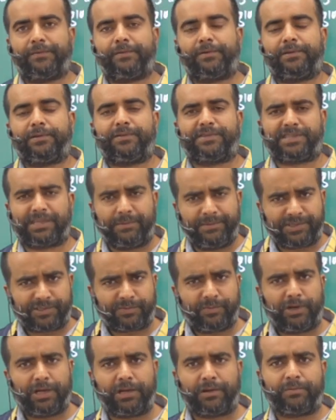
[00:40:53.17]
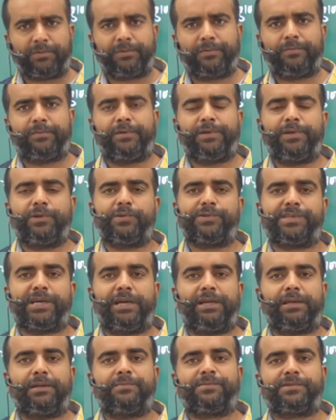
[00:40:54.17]
There were some smaller news
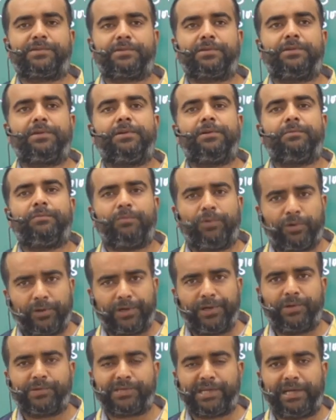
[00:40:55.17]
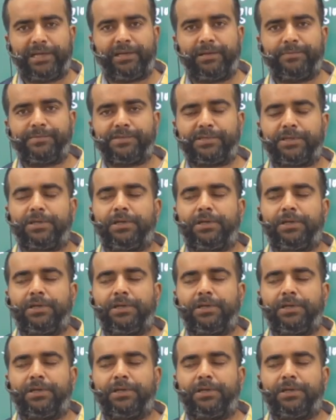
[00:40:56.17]
items, more news items